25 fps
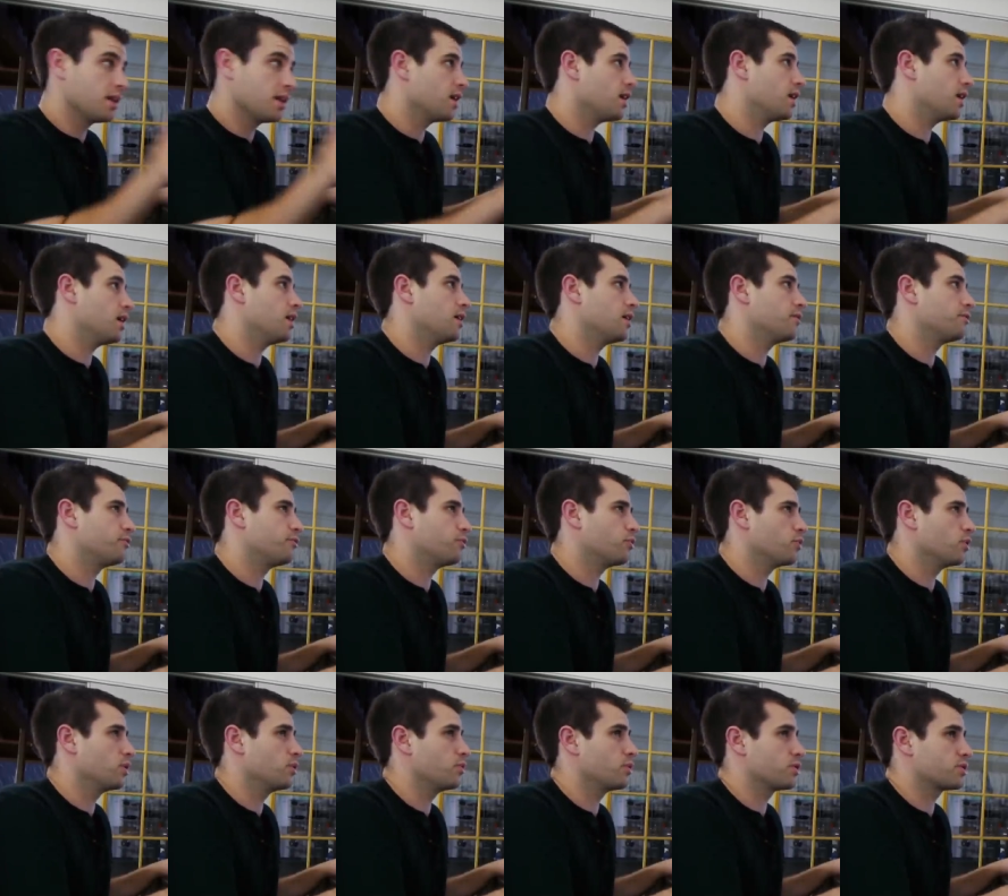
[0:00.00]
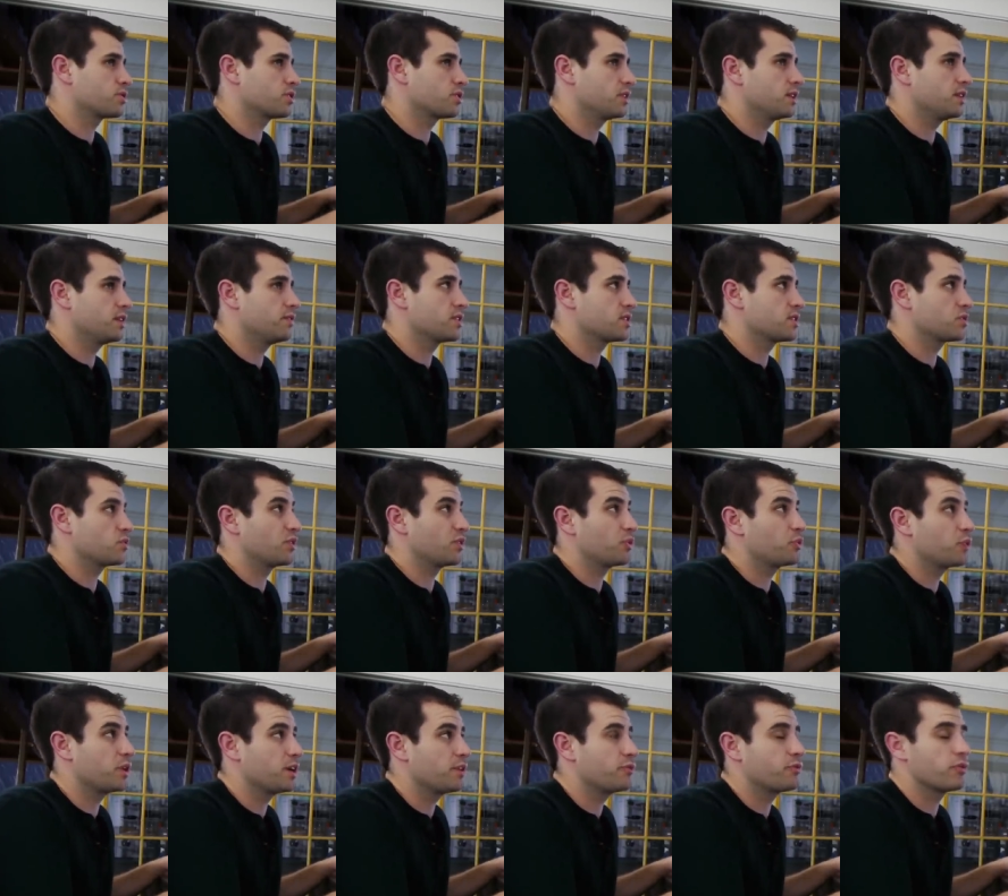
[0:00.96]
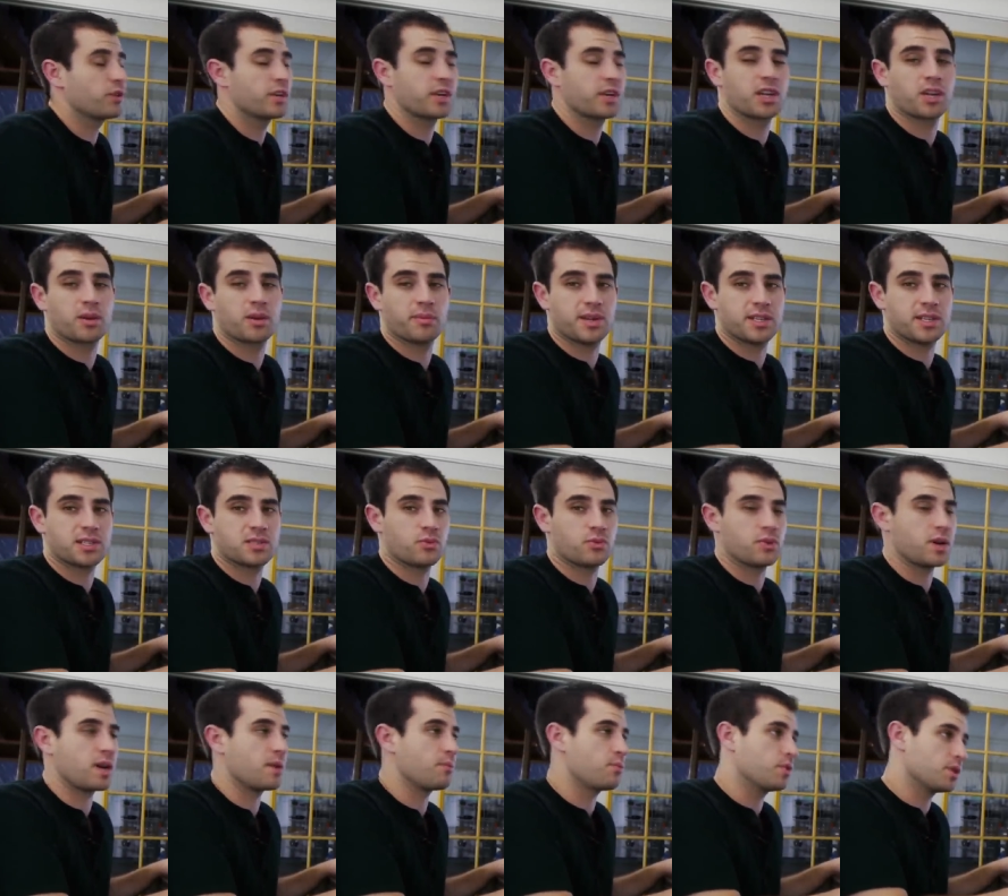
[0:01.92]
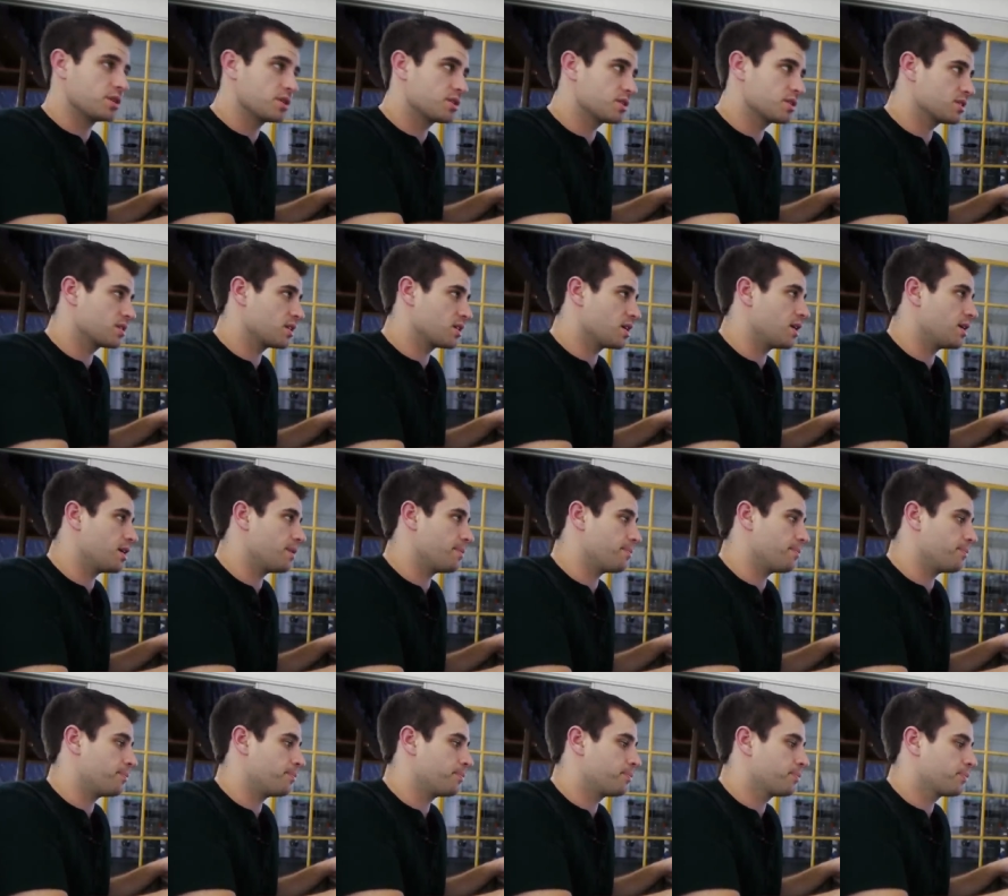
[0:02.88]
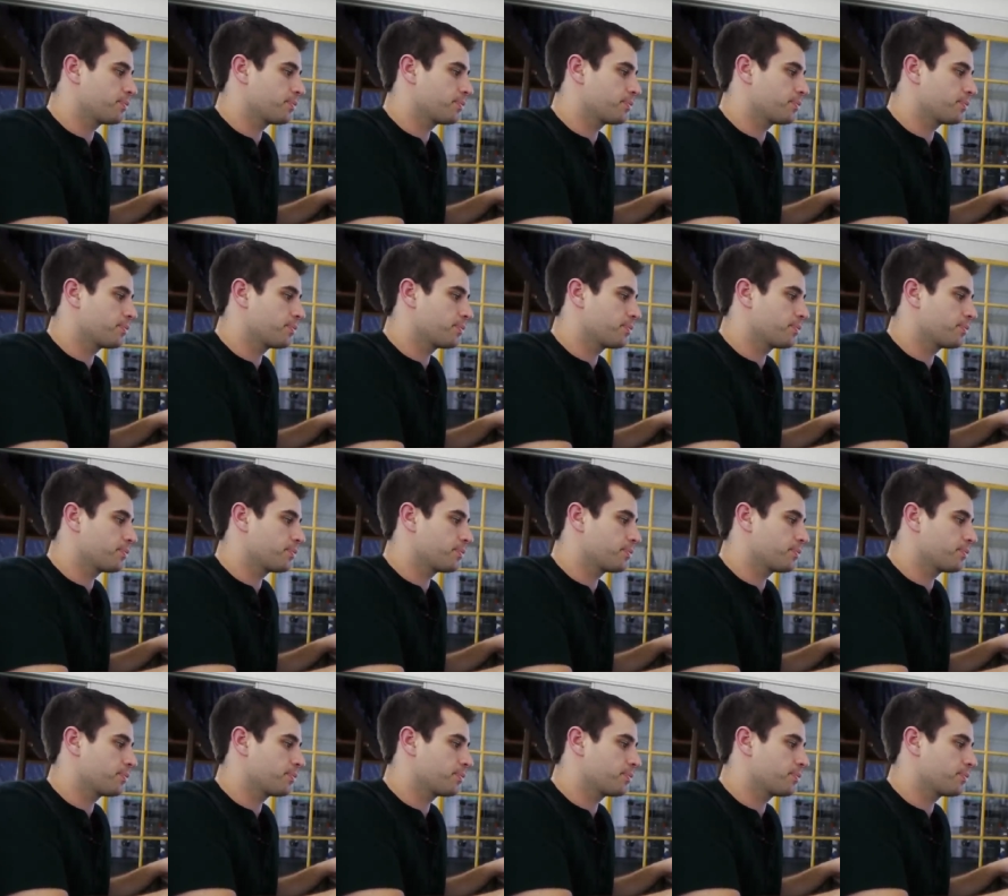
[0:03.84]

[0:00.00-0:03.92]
uh, four, which will leave us with thirty-two gigabytes of RAM, which um,